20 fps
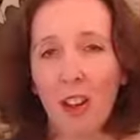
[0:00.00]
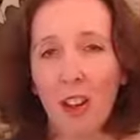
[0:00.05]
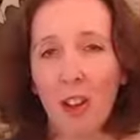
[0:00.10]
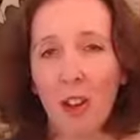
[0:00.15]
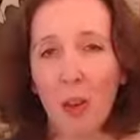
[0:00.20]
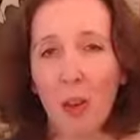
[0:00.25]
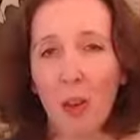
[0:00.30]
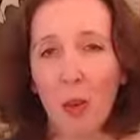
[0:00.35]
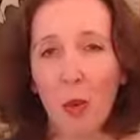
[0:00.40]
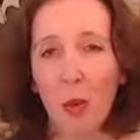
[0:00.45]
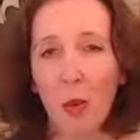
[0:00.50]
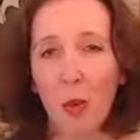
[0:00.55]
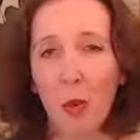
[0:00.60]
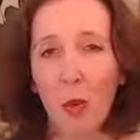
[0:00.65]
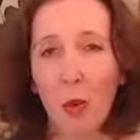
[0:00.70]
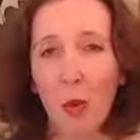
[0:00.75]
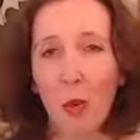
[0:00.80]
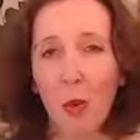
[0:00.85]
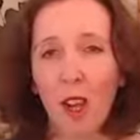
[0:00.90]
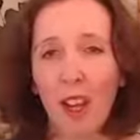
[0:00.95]
to
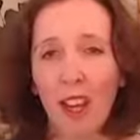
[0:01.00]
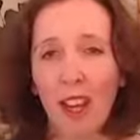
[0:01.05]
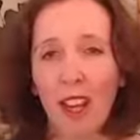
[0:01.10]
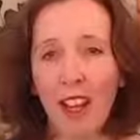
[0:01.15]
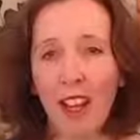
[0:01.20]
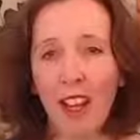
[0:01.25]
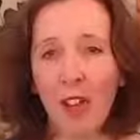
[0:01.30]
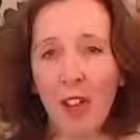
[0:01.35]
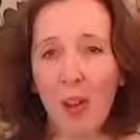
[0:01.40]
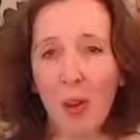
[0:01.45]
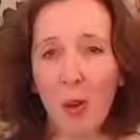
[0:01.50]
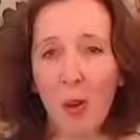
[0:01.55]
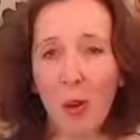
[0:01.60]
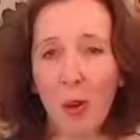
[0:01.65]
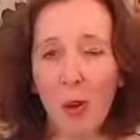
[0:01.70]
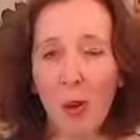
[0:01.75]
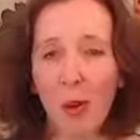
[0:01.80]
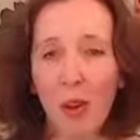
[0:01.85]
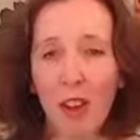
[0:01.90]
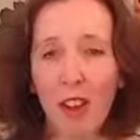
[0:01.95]
walking
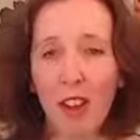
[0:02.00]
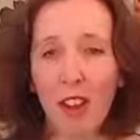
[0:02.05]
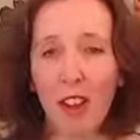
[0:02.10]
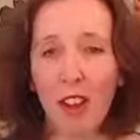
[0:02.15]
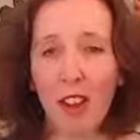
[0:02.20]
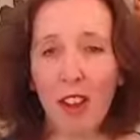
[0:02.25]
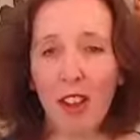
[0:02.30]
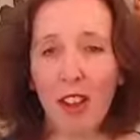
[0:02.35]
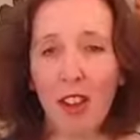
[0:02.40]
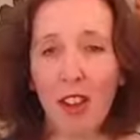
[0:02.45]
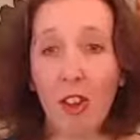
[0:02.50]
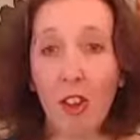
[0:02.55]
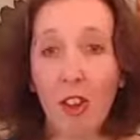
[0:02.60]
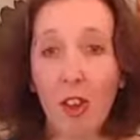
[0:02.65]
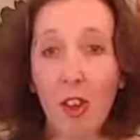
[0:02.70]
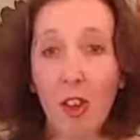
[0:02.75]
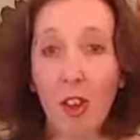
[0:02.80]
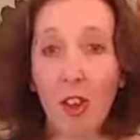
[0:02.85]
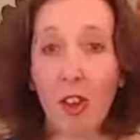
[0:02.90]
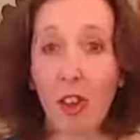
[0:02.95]
into a,
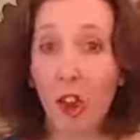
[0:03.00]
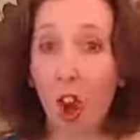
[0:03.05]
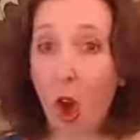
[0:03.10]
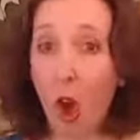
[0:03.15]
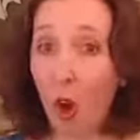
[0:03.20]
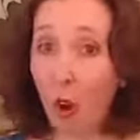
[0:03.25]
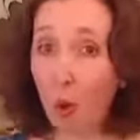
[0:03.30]
a dark